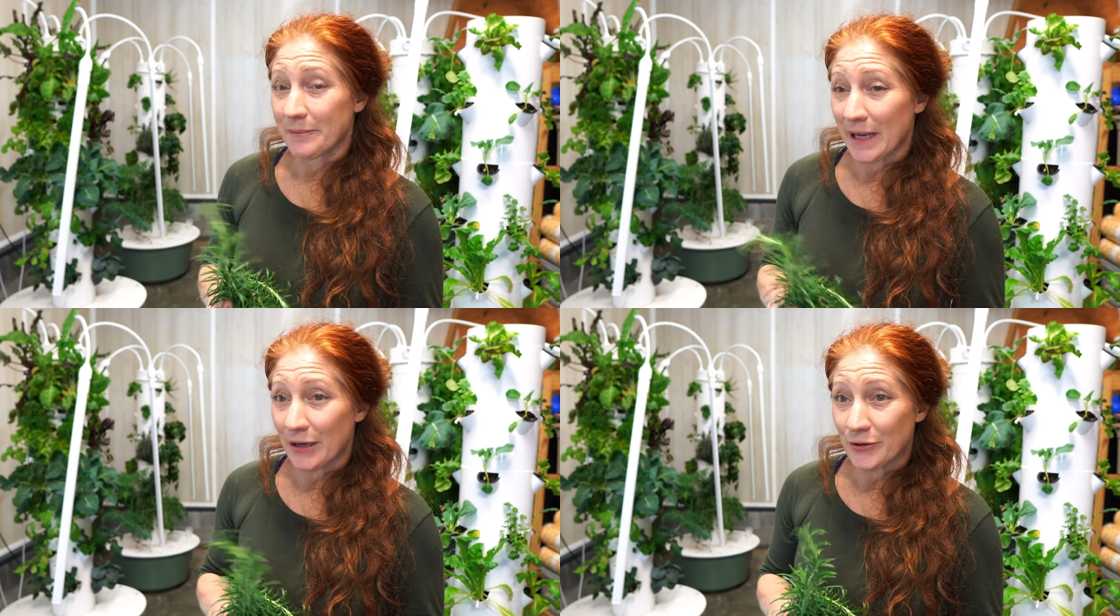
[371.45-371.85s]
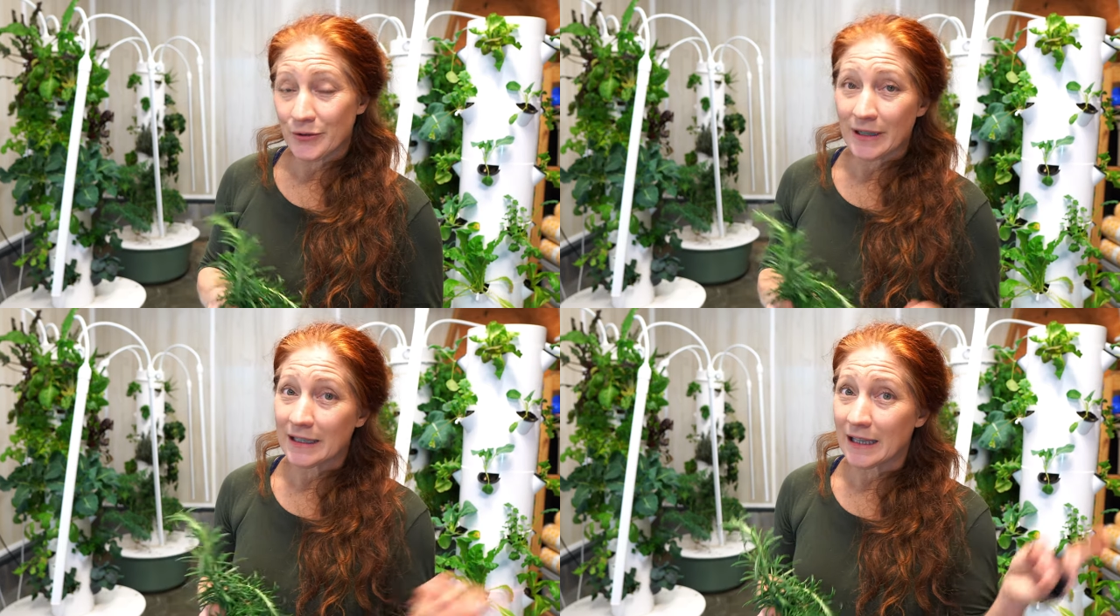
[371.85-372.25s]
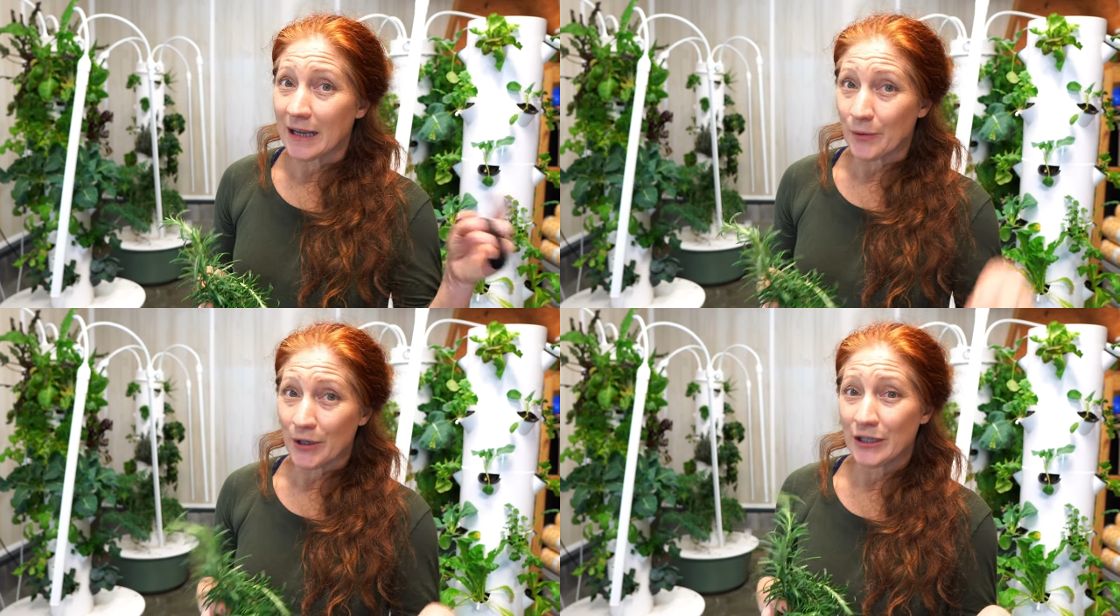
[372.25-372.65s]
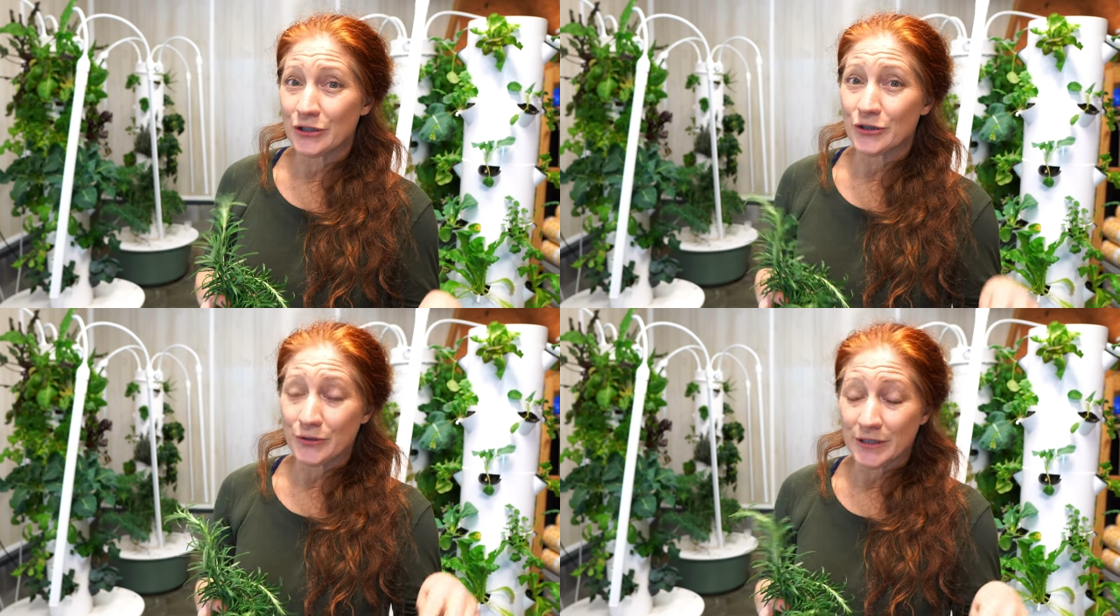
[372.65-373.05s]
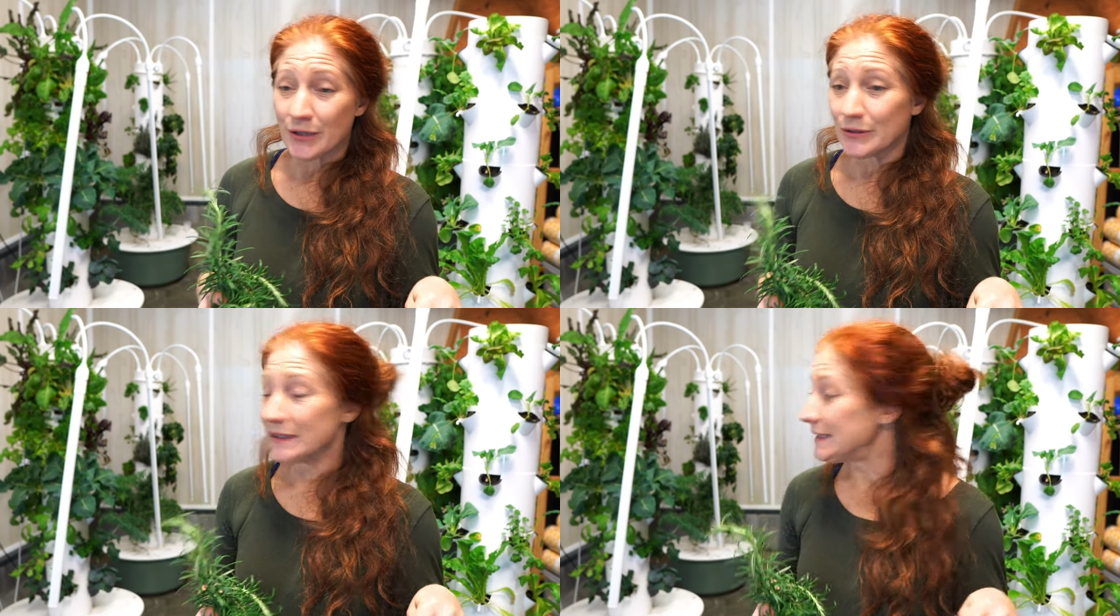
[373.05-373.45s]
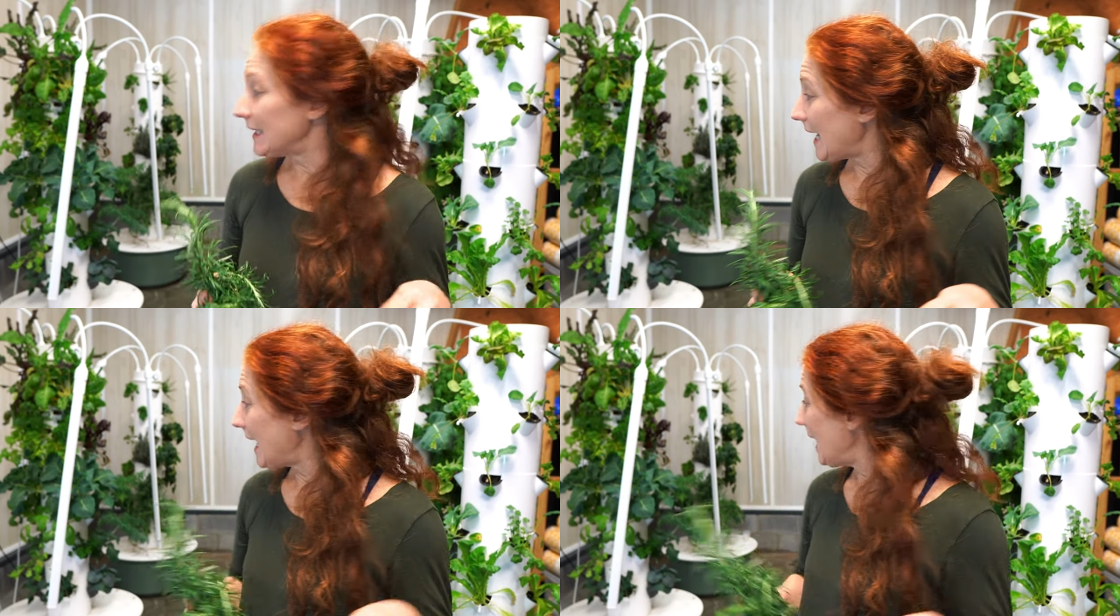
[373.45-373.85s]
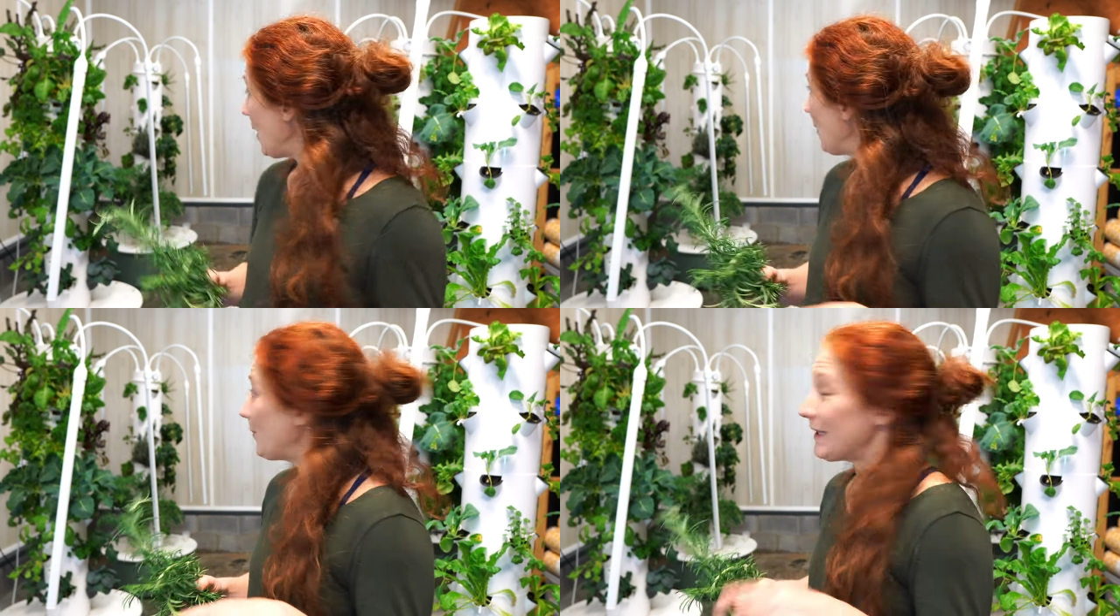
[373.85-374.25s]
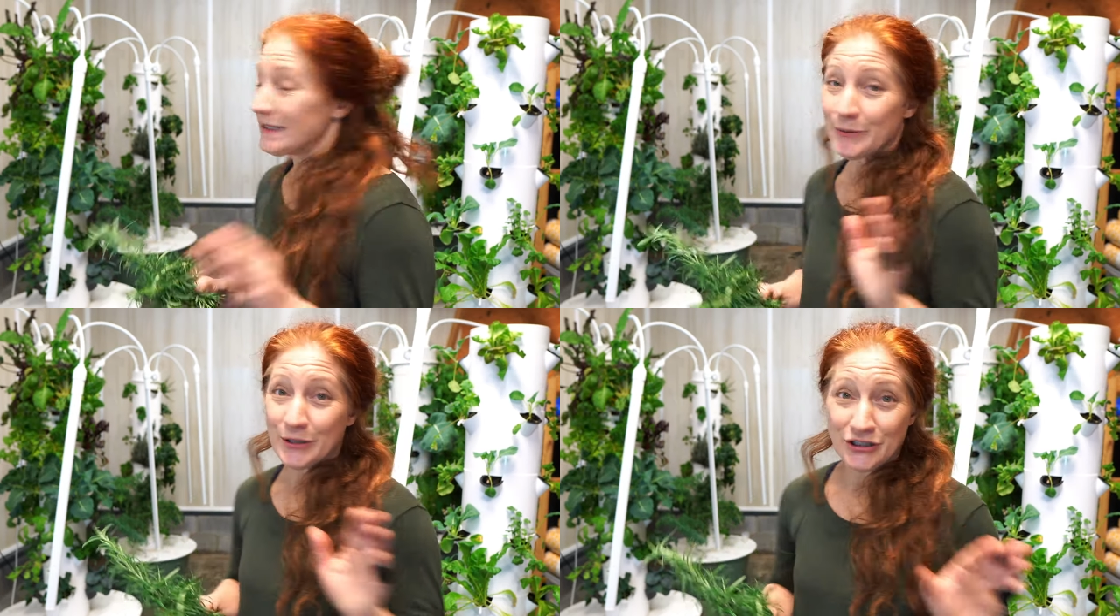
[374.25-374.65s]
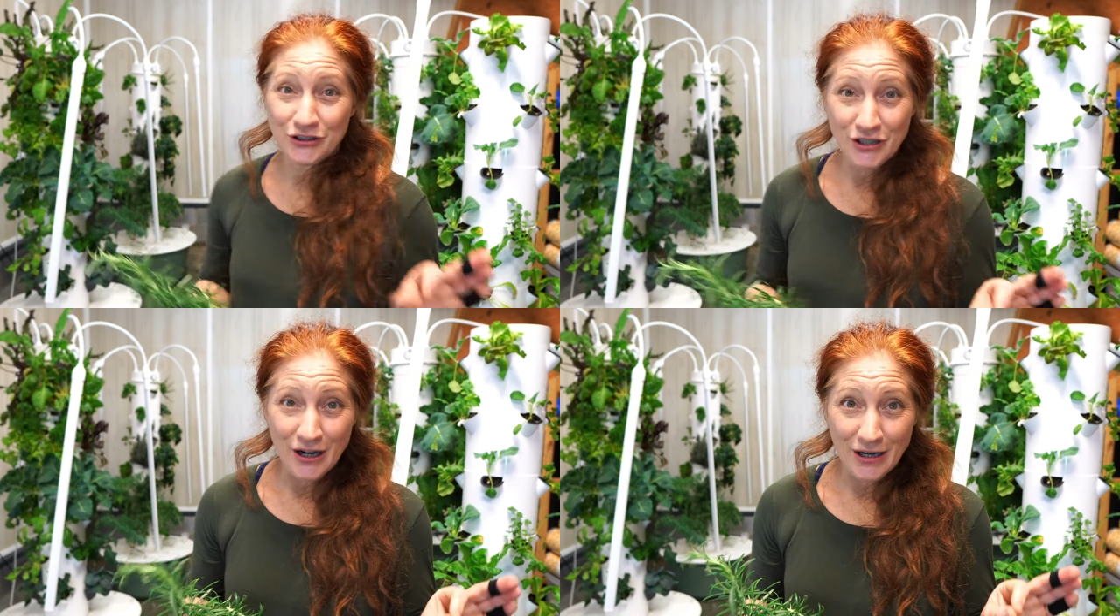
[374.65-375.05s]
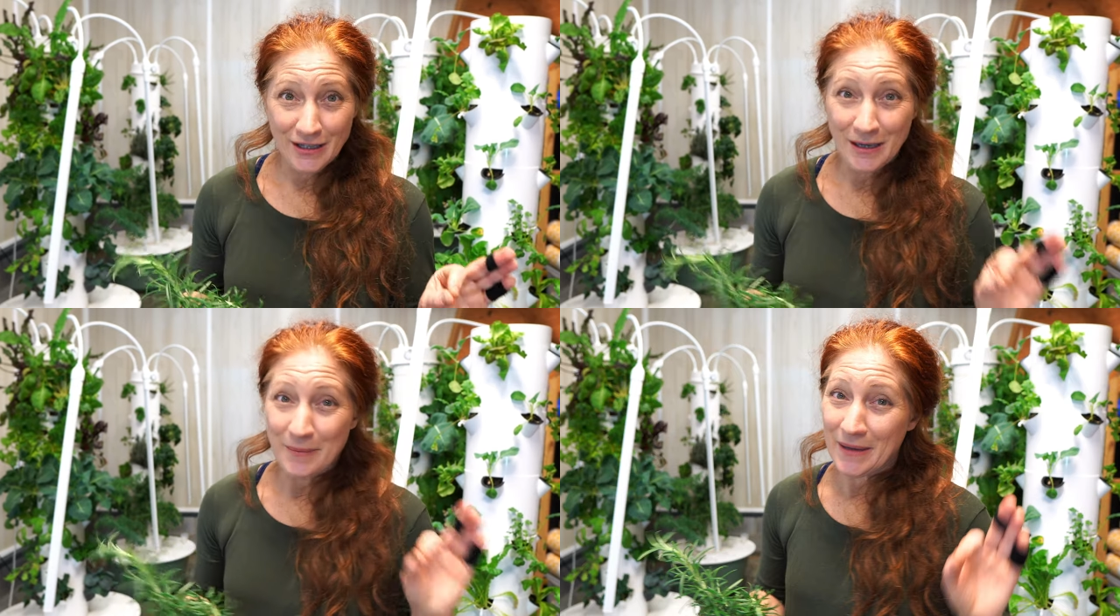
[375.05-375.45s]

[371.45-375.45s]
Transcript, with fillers: mangoes ready and we're gonna juice those today with Swiss chard.